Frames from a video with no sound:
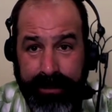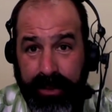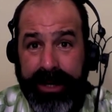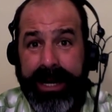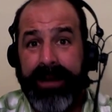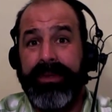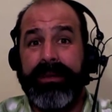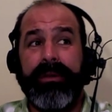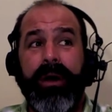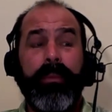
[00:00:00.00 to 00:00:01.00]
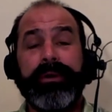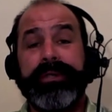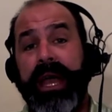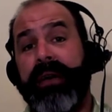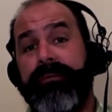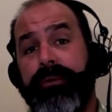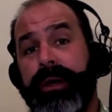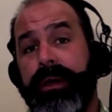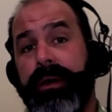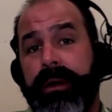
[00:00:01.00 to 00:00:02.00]
I pointed out that almost
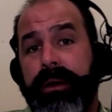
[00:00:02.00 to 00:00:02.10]
every